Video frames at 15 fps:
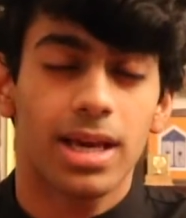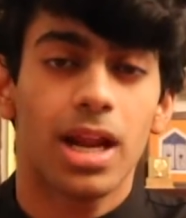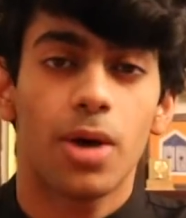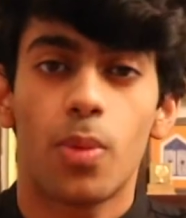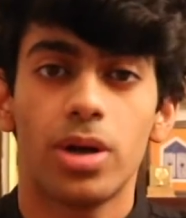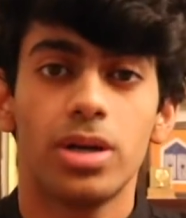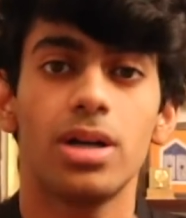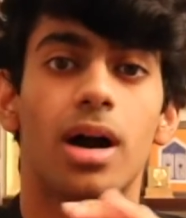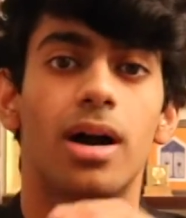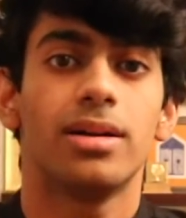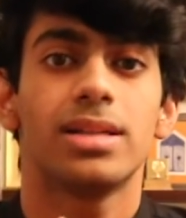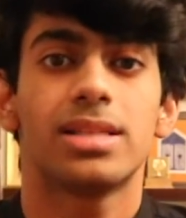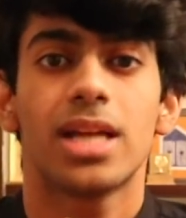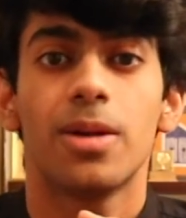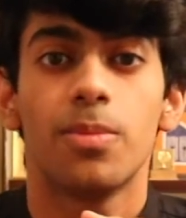and I wanted to
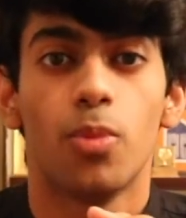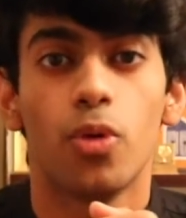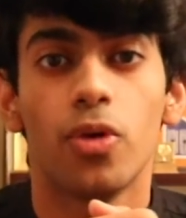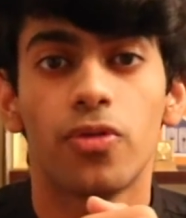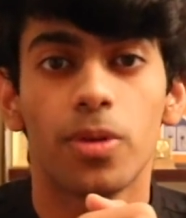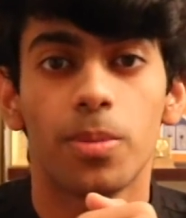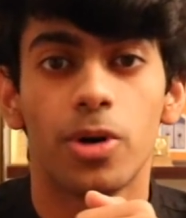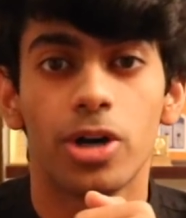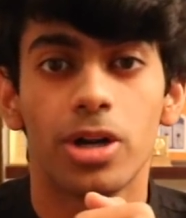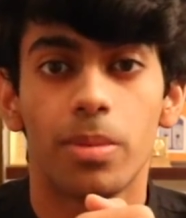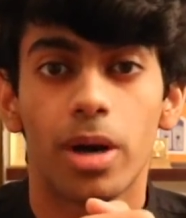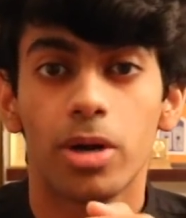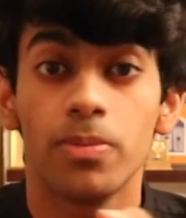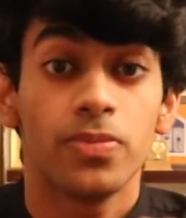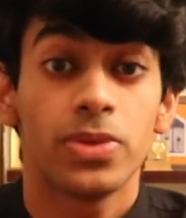understand more from her
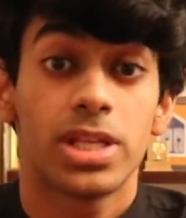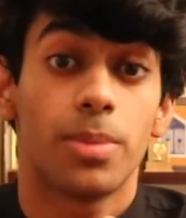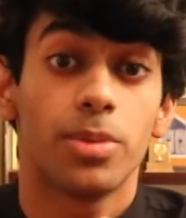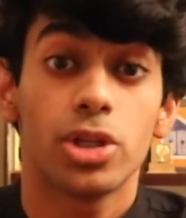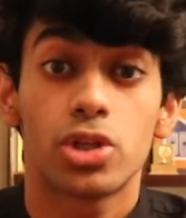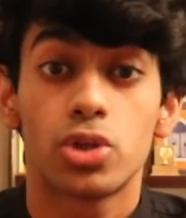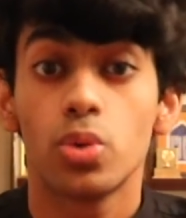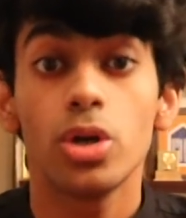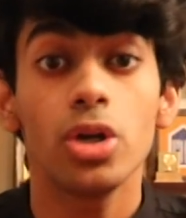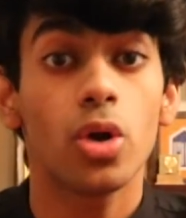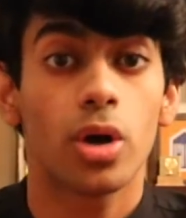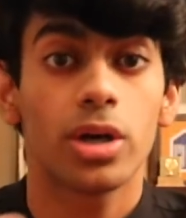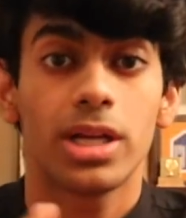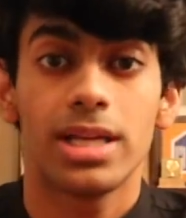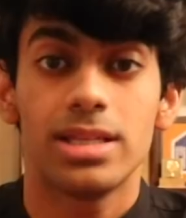about some of the student
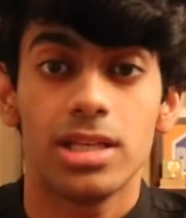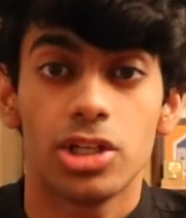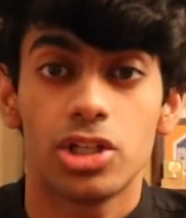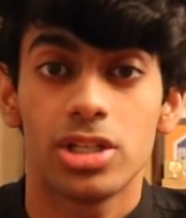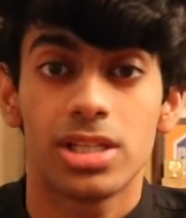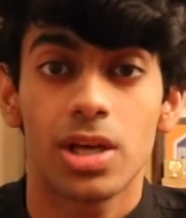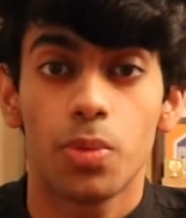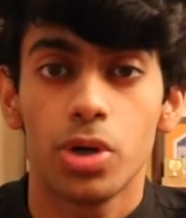organizations that